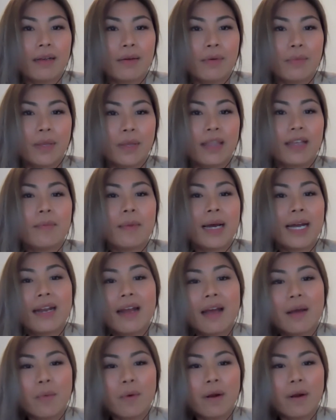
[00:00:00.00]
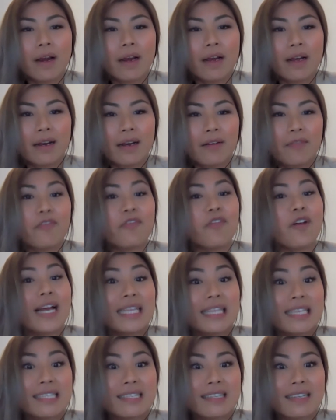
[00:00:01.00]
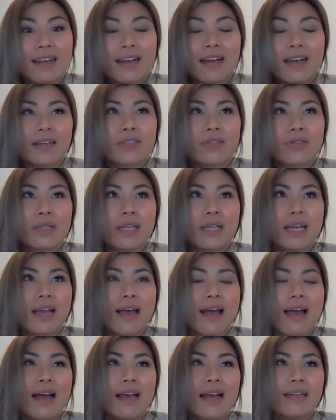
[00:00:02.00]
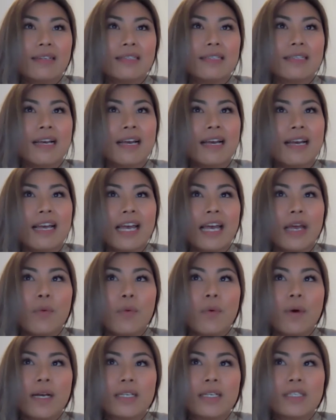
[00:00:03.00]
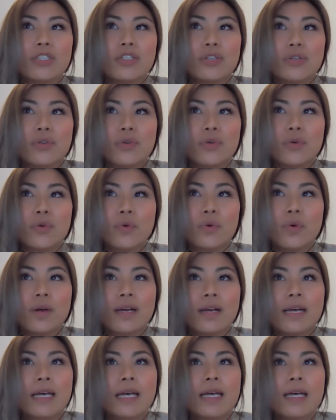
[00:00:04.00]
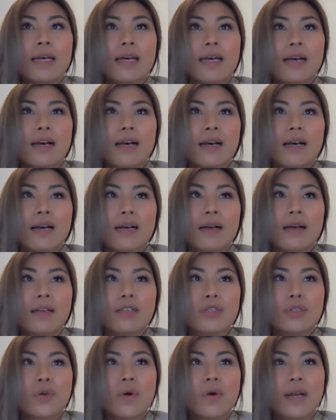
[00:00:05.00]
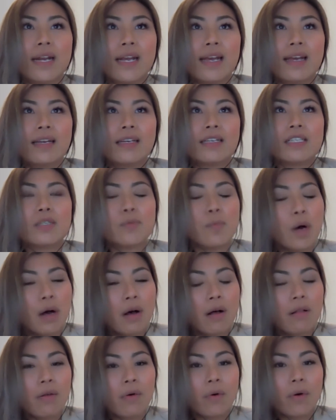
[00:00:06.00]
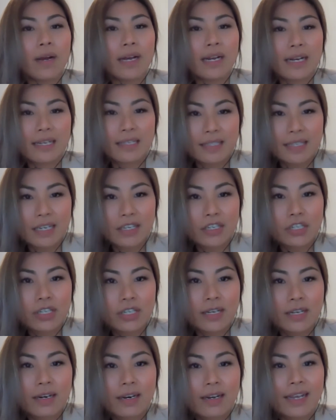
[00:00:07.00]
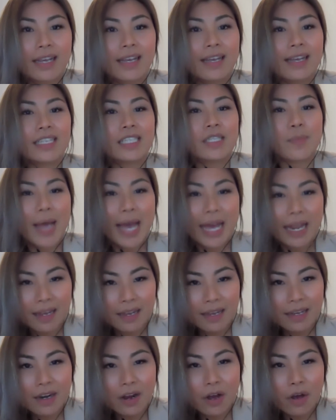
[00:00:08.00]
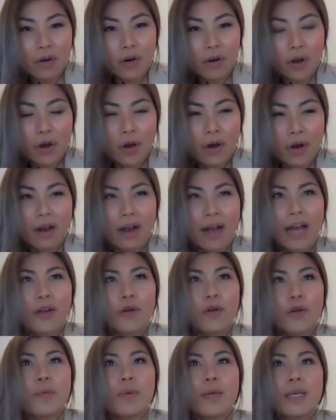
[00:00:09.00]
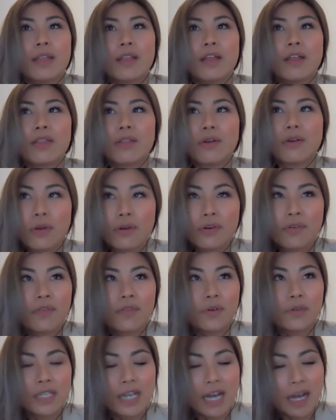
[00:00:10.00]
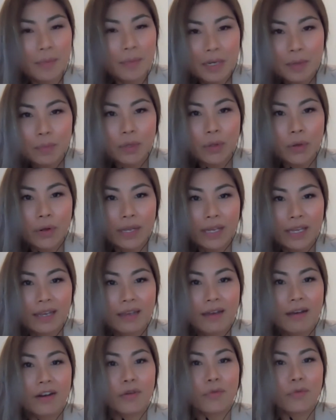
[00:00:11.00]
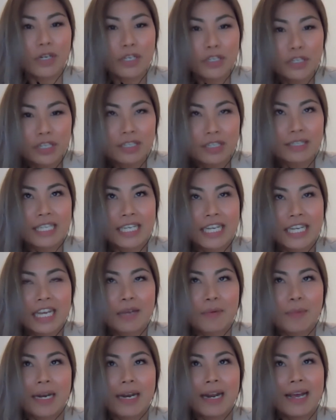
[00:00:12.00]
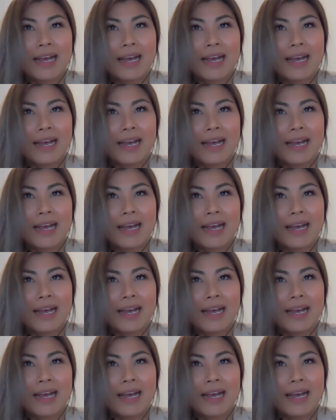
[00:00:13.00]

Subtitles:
within my network of friends, actually, and it was to join a small organization expanding in Hong Kong. I would be the third full-time employee on a regional team, and